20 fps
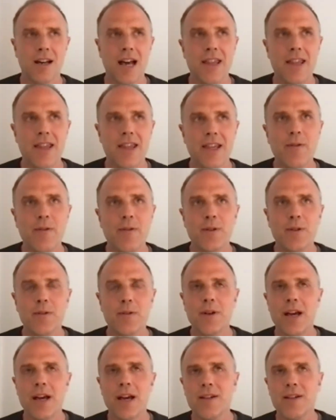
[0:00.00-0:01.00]
think
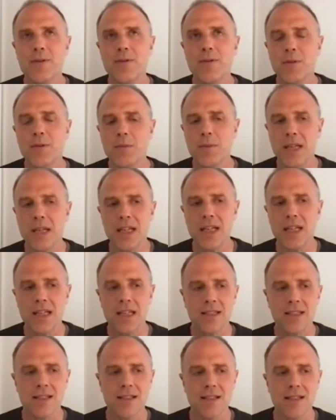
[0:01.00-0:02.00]
for me,
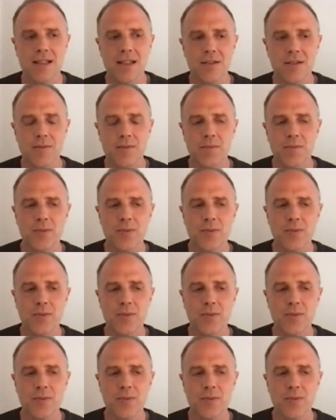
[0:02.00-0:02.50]
it's